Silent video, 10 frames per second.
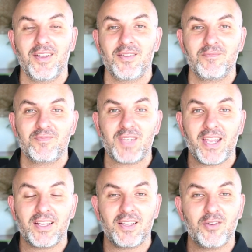take
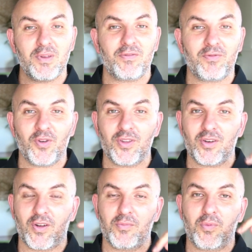it a little bit further,
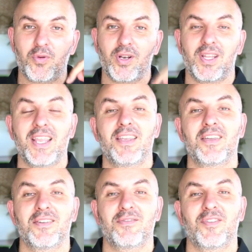I'll put a link
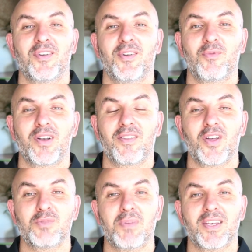for one of
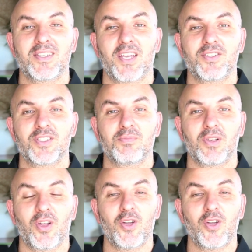those meditations below,